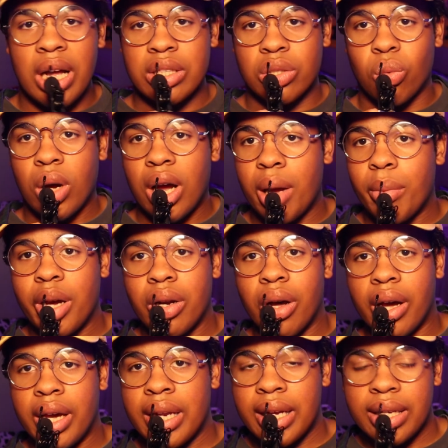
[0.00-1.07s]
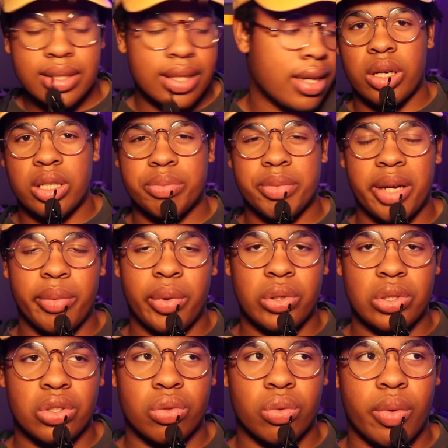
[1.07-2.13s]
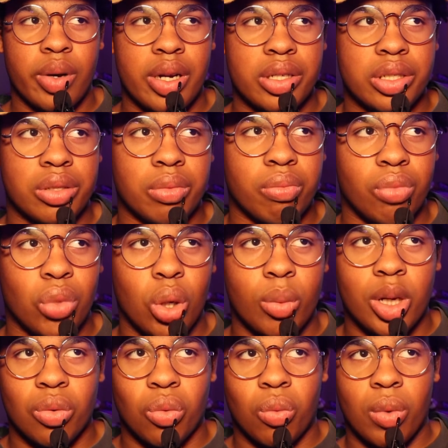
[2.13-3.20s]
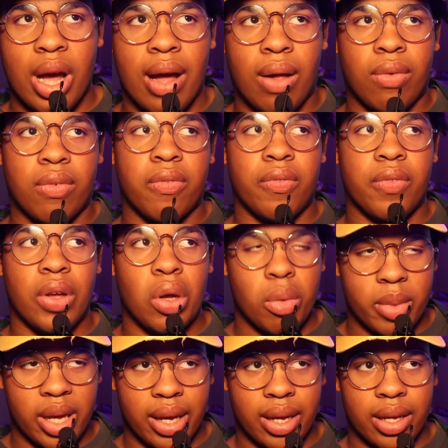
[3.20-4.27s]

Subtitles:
asks, why am I not in it? What is my most cringe moment while filming?